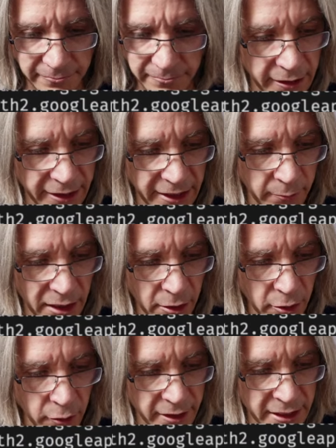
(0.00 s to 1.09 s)
And there we
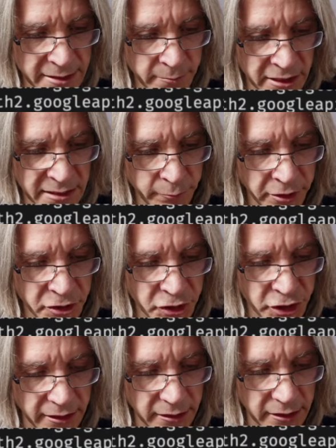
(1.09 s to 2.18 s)
go. There's my
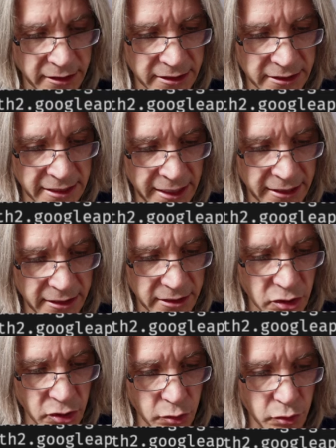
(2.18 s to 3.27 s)
spreadsheet that contains
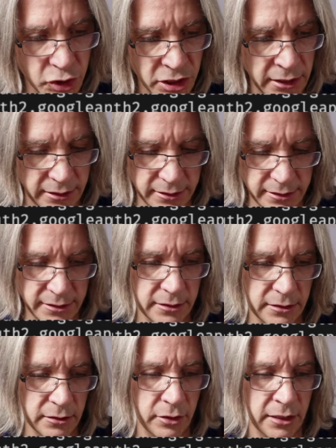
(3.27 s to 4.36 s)
2 sheets.
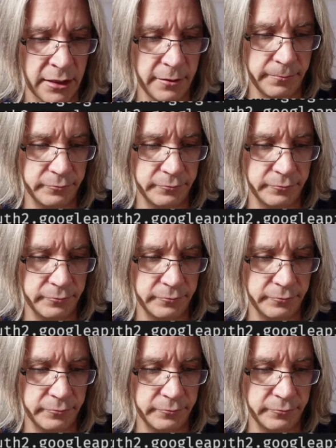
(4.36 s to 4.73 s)
Okay.